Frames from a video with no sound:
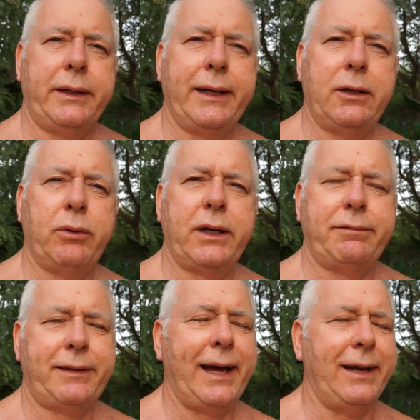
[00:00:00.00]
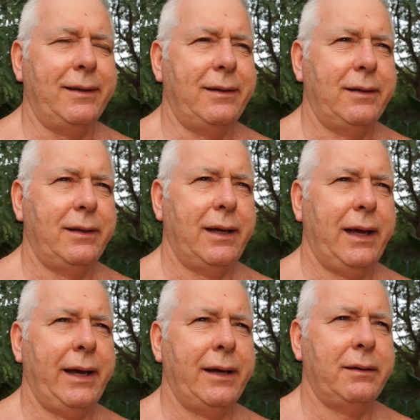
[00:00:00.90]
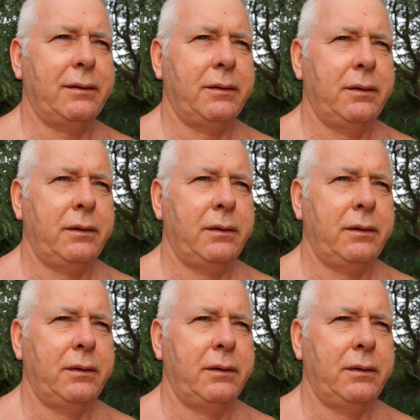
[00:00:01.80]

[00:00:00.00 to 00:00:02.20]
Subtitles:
getting rid of debt and